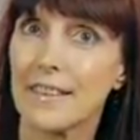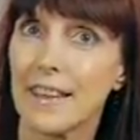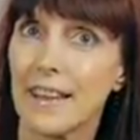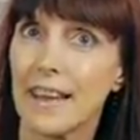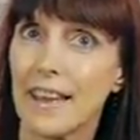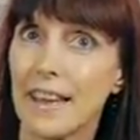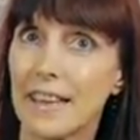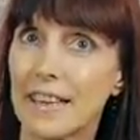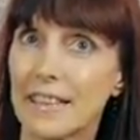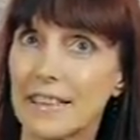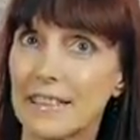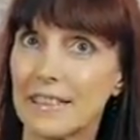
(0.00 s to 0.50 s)

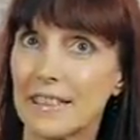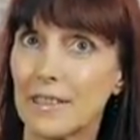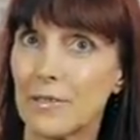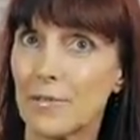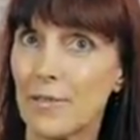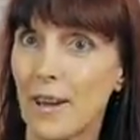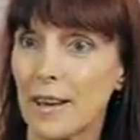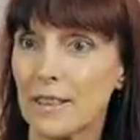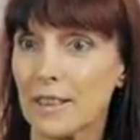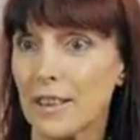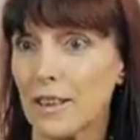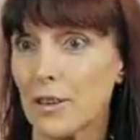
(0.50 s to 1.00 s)
And in
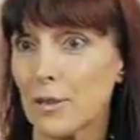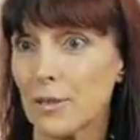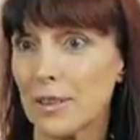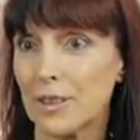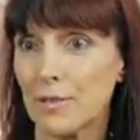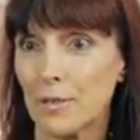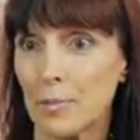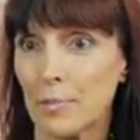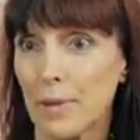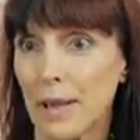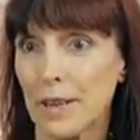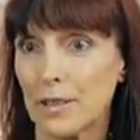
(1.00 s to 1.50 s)
fact, I don't
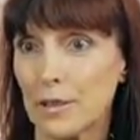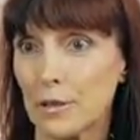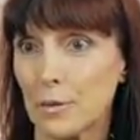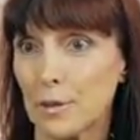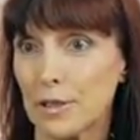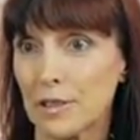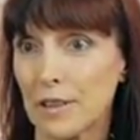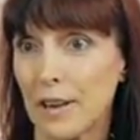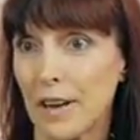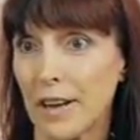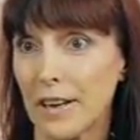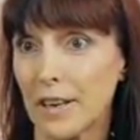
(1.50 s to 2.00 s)
even plan to
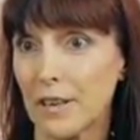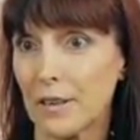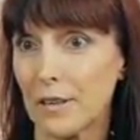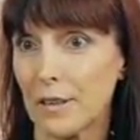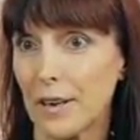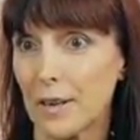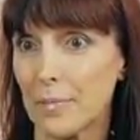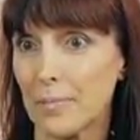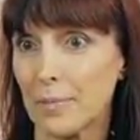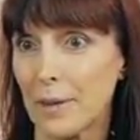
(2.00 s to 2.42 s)
retire. I